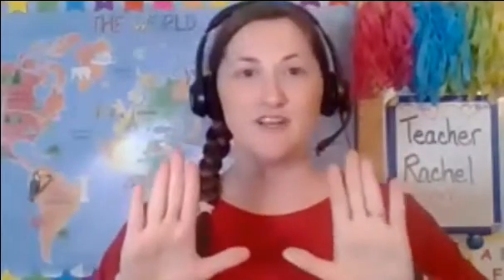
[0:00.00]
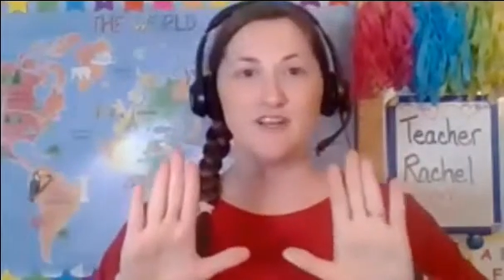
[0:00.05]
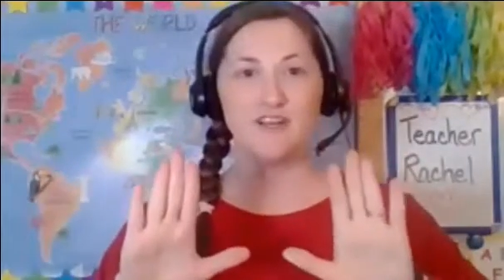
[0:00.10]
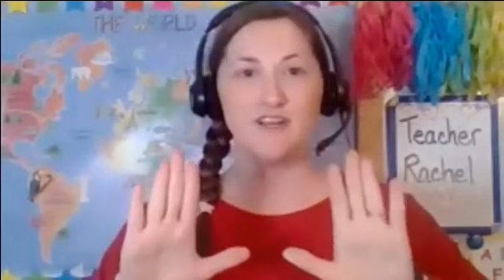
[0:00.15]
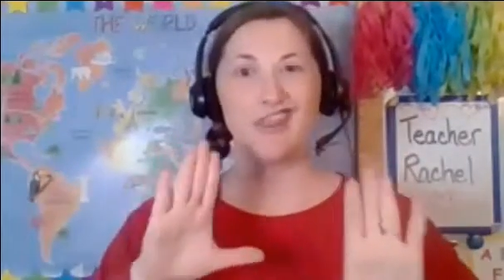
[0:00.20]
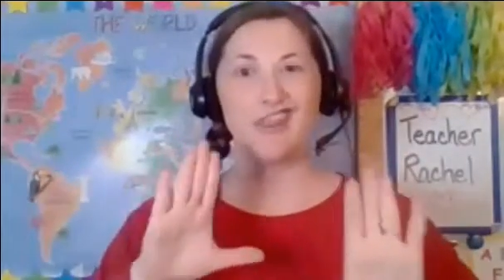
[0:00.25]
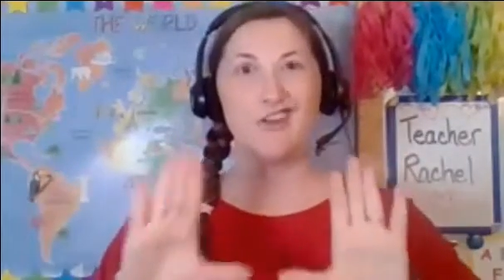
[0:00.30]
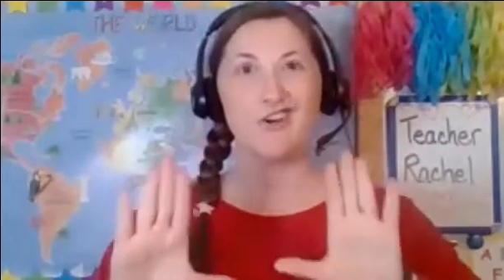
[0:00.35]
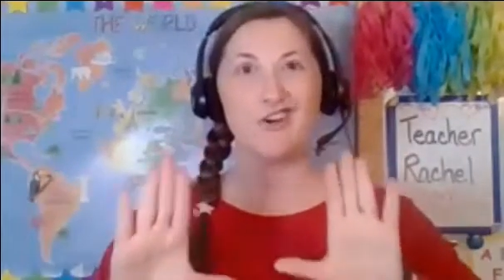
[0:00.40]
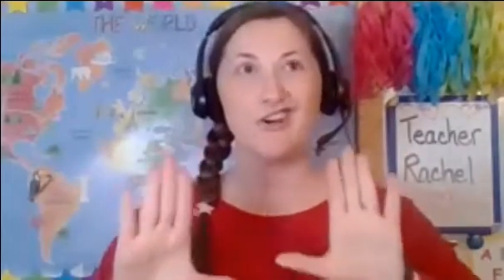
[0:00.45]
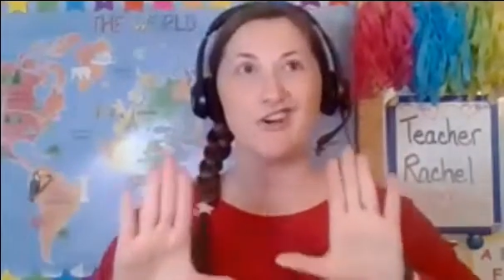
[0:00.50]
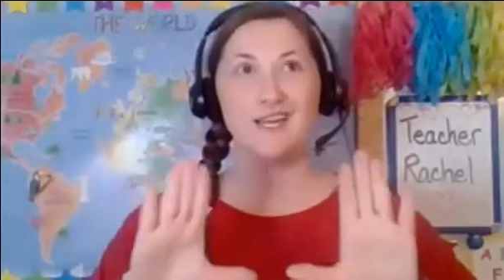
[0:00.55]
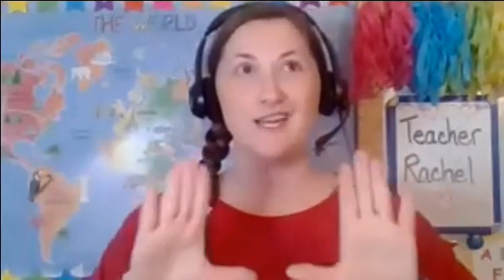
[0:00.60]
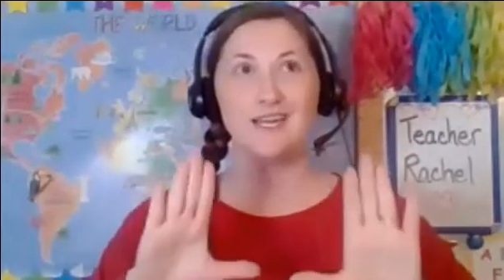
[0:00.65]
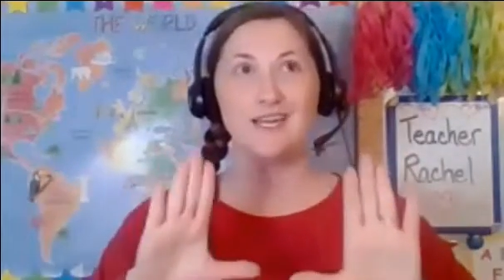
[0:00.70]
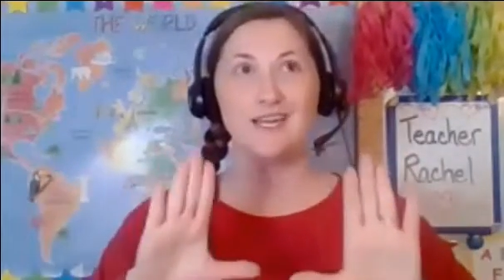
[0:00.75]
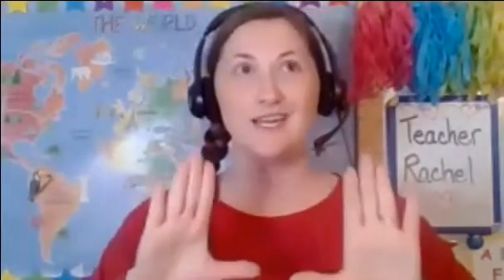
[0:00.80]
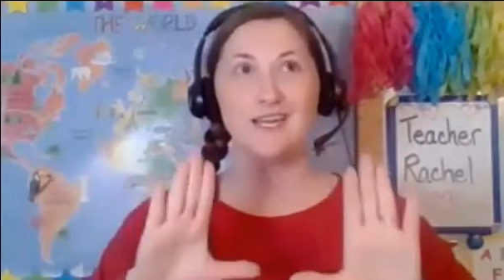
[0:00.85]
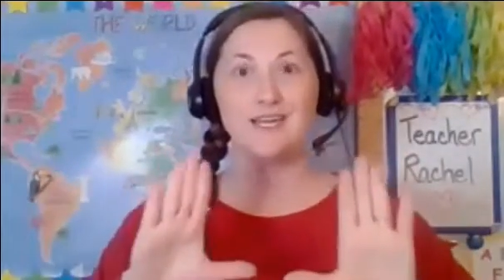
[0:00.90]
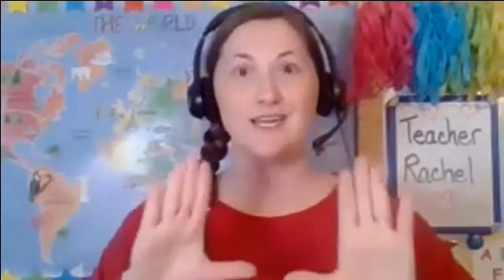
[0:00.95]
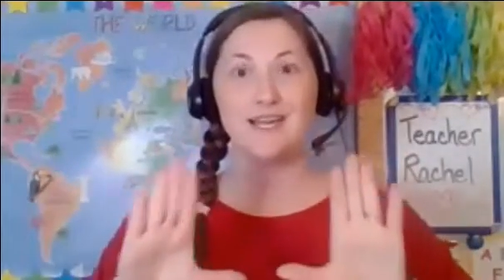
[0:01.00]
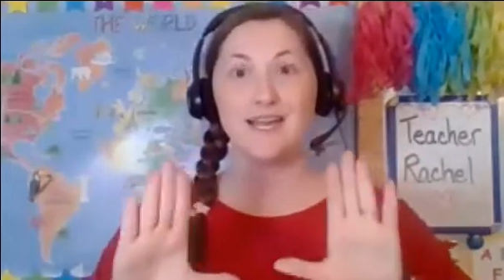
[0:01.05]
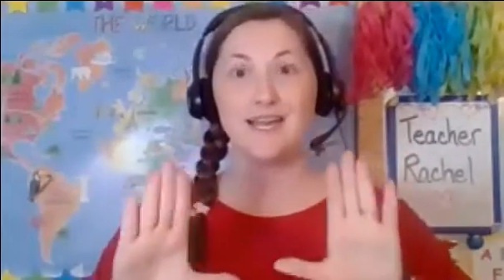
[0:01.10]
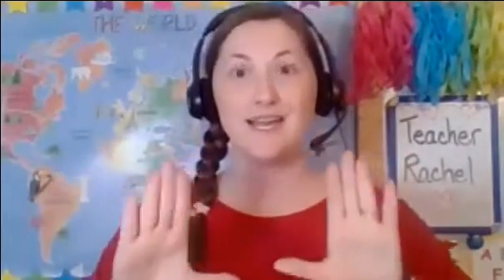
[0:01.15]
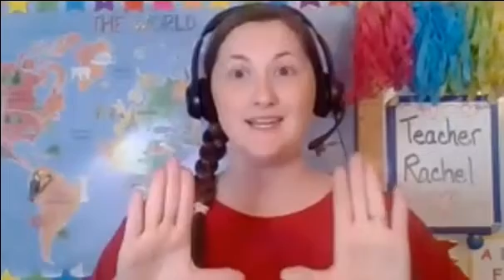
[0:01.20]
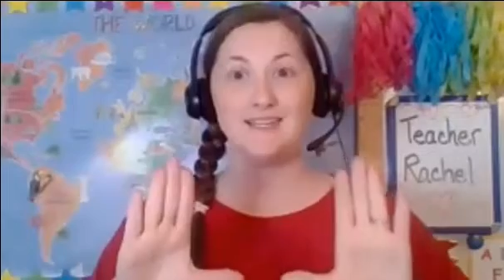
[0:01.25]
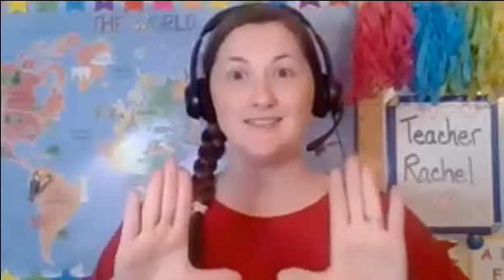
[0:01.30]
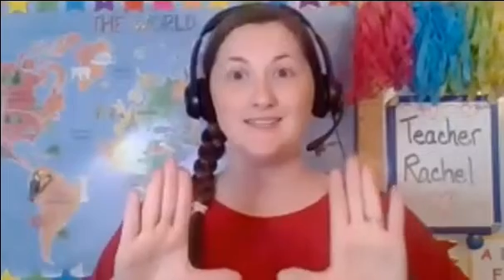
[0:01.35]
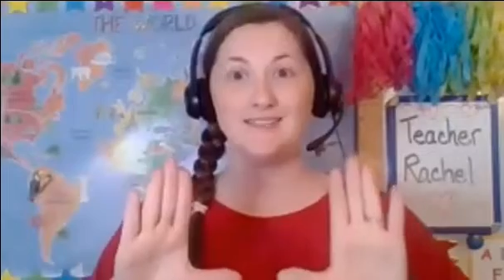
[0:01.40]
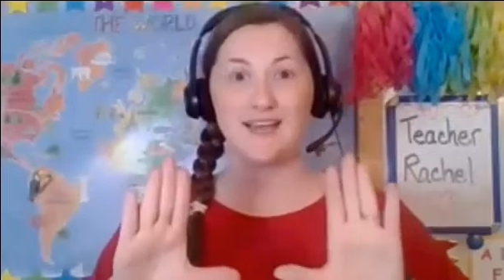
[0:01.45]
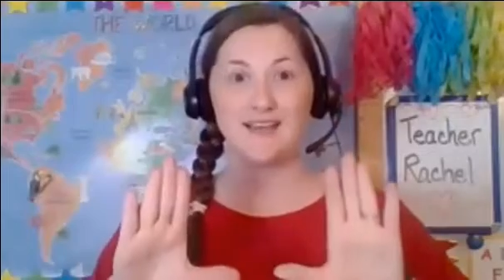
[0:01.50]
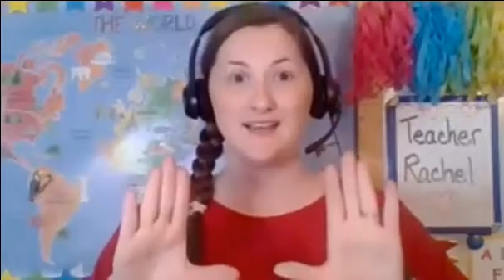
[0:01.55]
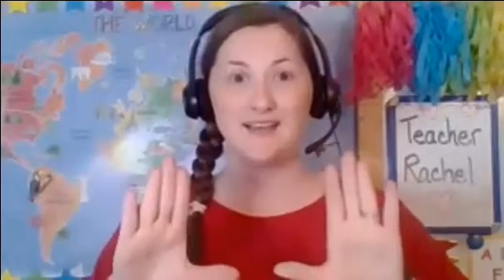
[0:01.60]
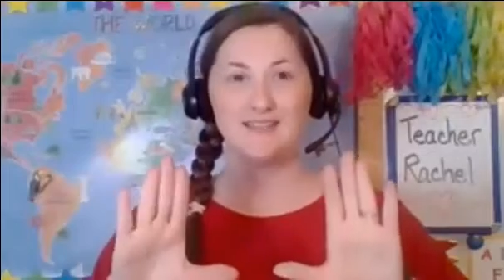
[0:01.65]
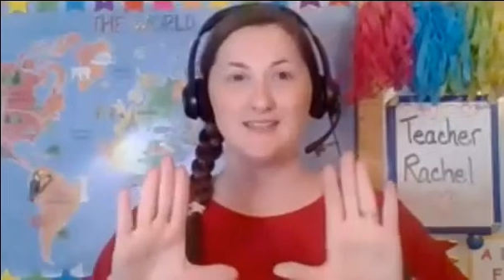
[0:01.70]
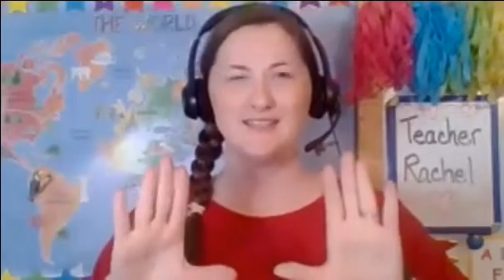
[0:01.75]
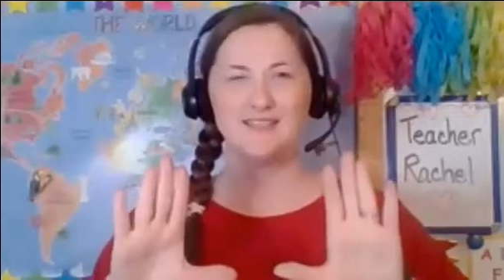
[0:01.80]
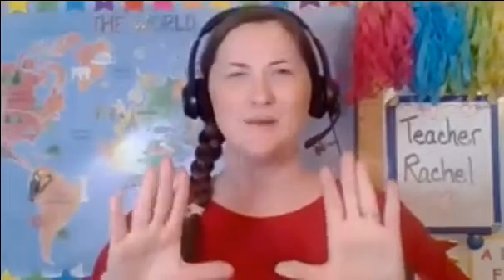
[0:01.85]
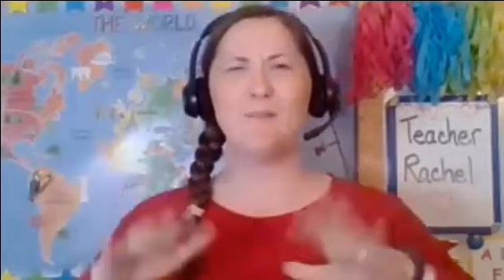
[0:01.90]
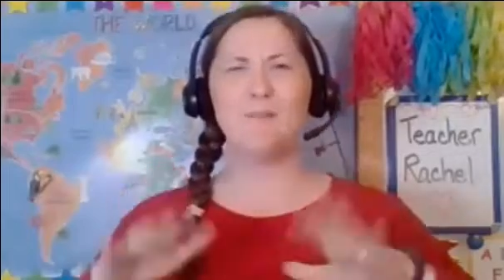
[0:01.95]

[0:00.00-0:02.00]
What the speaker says: It's like 30 to 90 seconds,